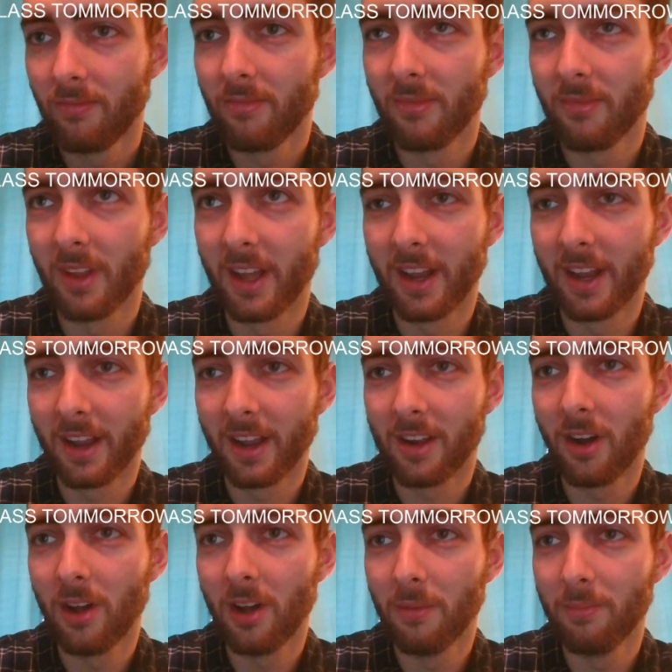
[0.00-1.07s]
I'm going to
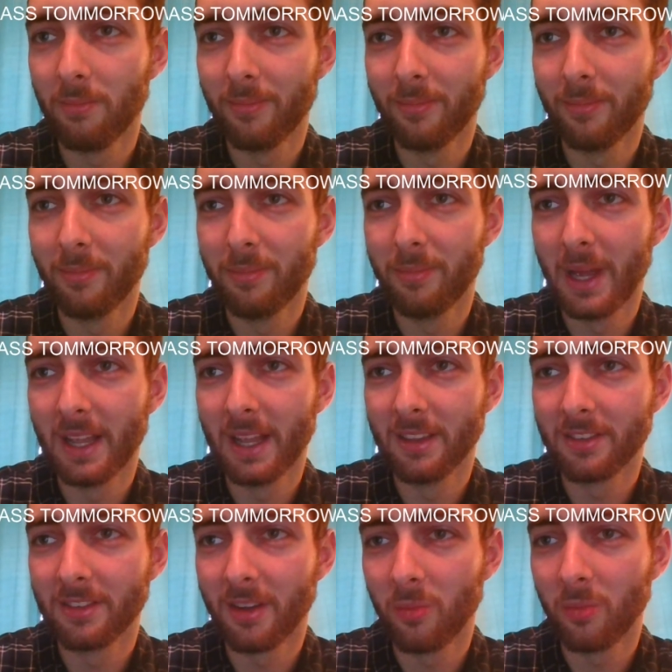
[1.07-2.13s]
call Ben
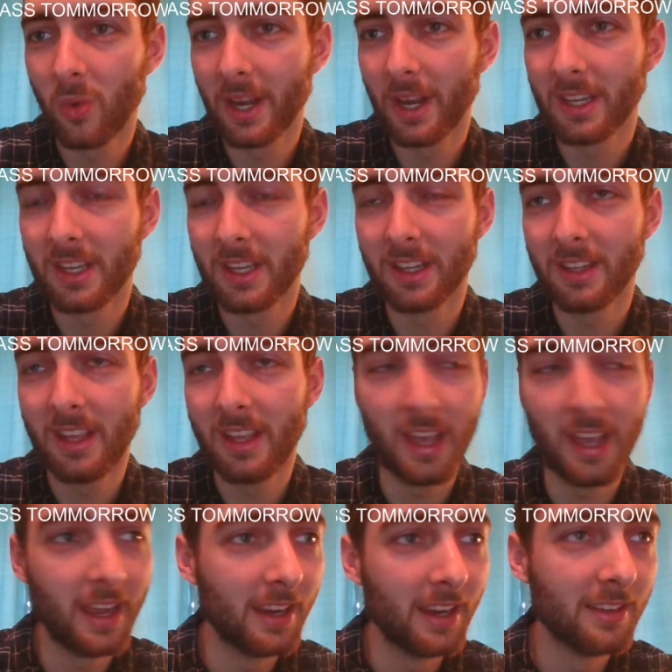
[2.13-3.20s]
some white kid
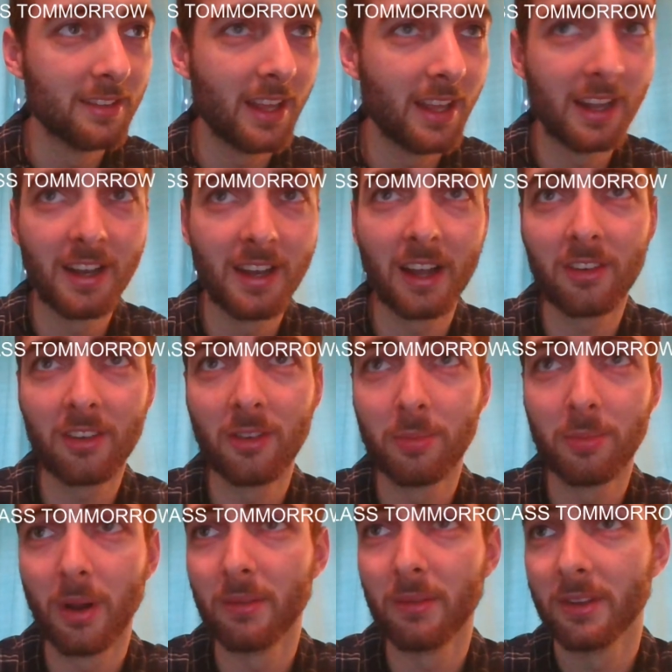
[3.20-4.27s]
K. That actually
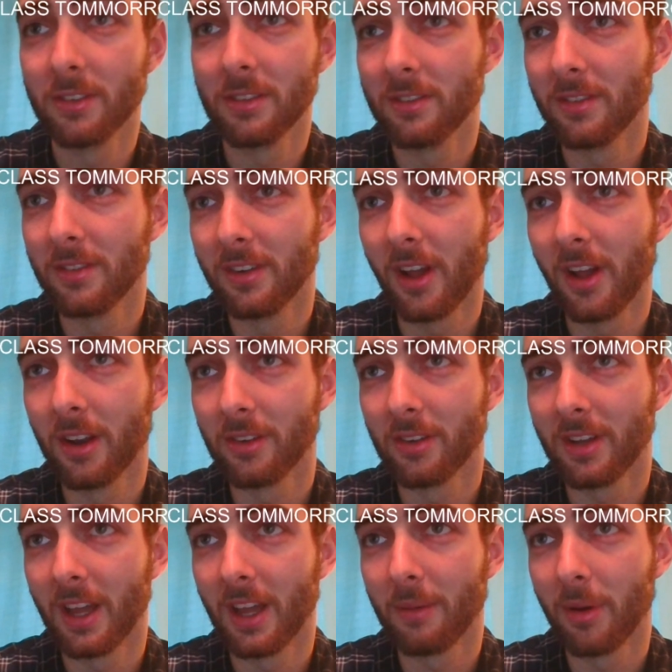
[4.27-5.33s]
probably is not
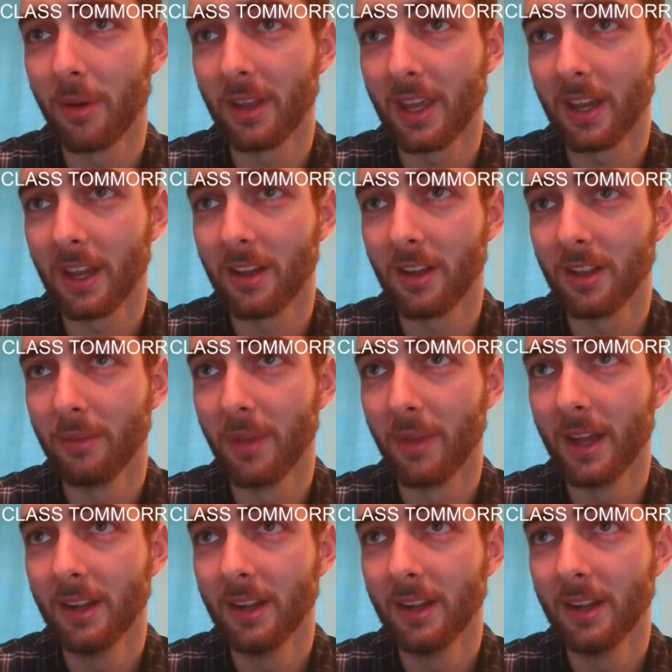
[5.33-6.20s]
okay. I probably can't call him that.